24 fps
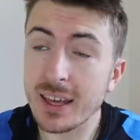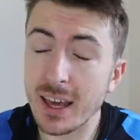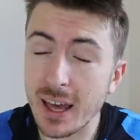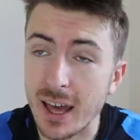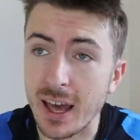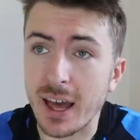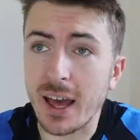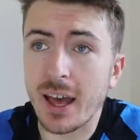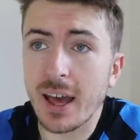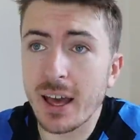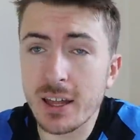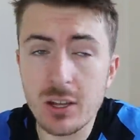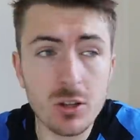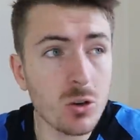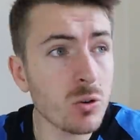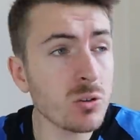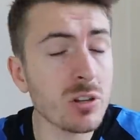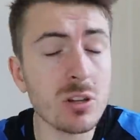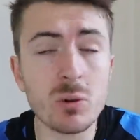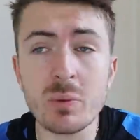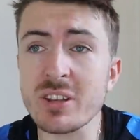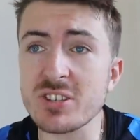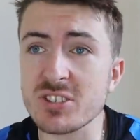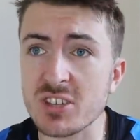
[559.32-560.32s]
Yeah, and
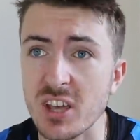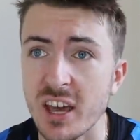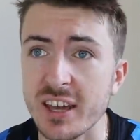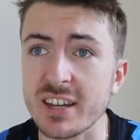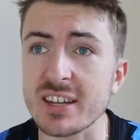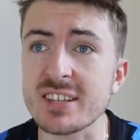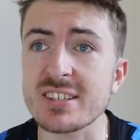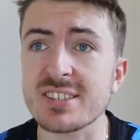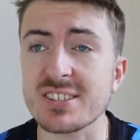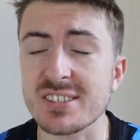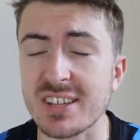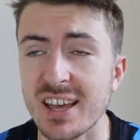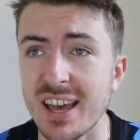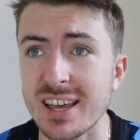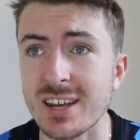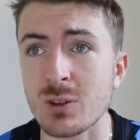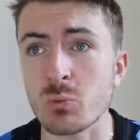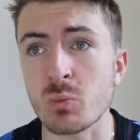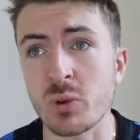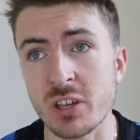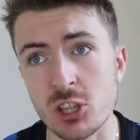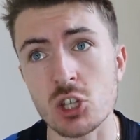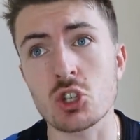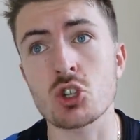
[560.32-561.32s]
who did we sign instead
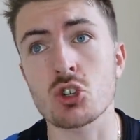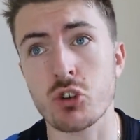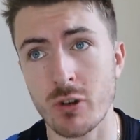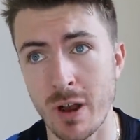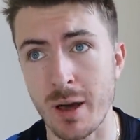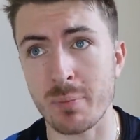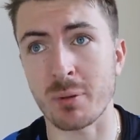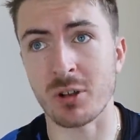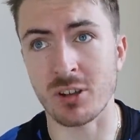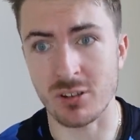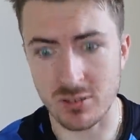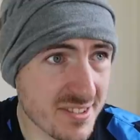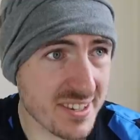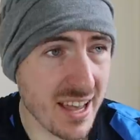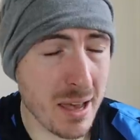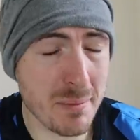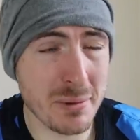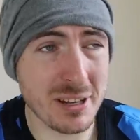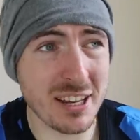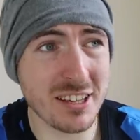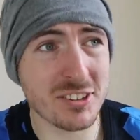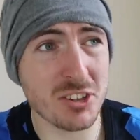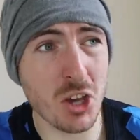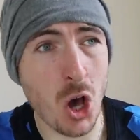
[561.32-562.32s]
and win the treble?
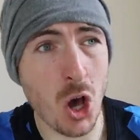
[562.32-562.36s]
Samuel